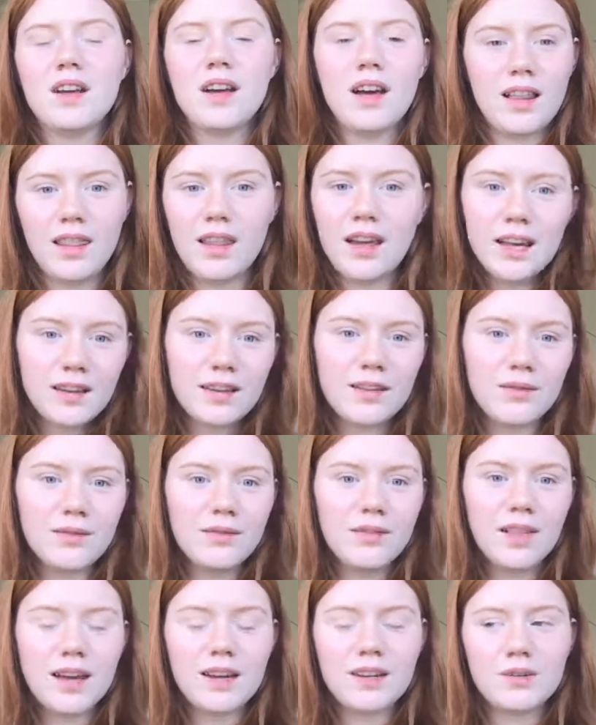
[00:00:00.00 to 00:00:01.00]
like
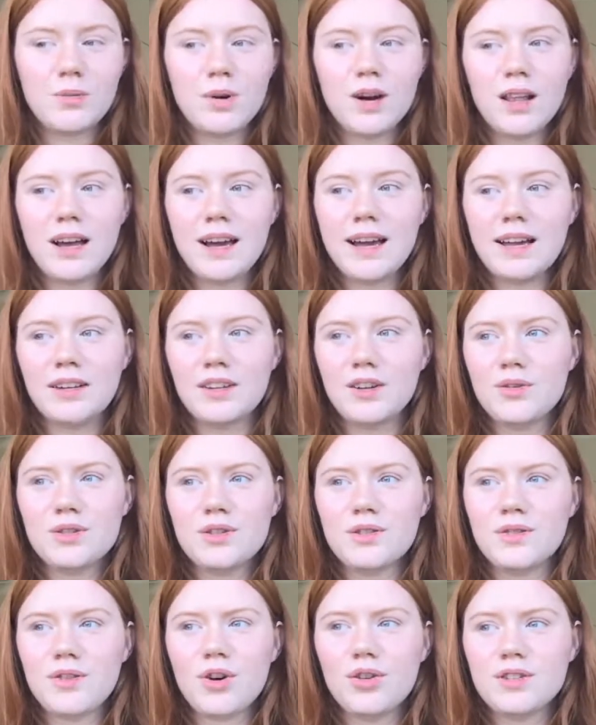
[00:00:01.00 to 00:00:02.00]
Noelle, I had
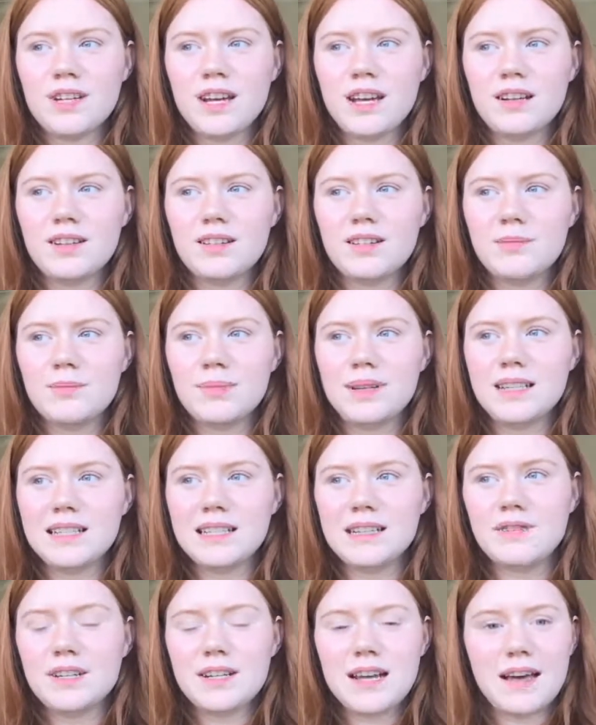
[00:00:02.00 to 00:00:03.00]
loads of content being
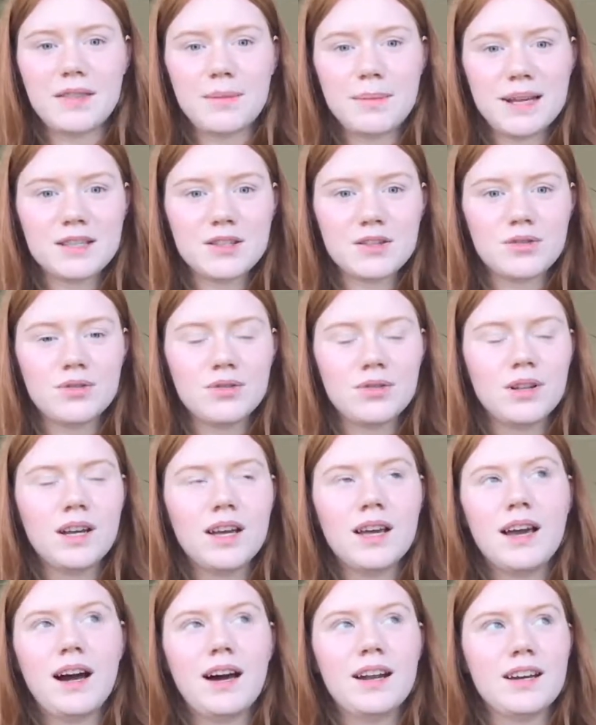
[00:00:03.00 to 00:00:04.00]
delivered at the med school,
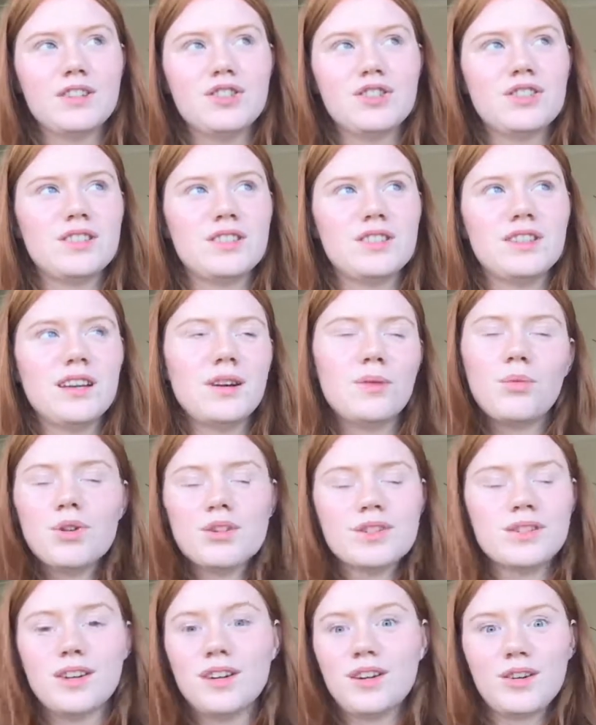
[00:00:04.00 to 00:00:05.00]
and it
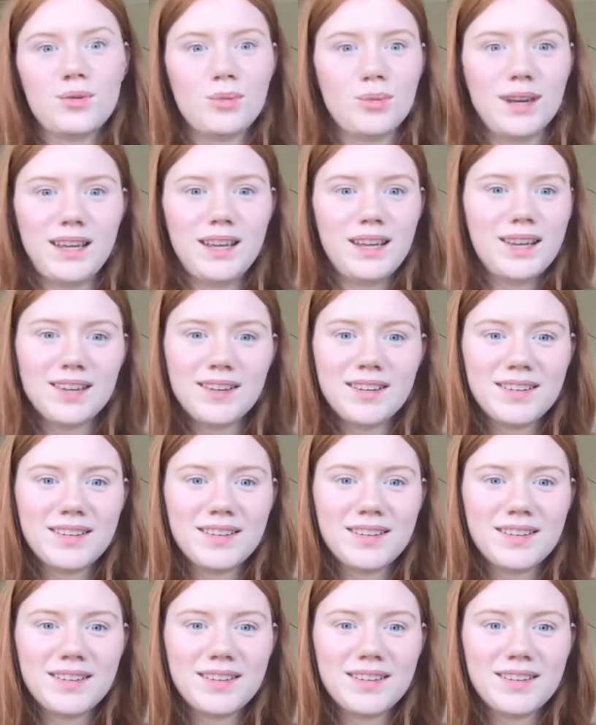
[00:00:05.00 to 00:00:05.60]
wasn't a good week.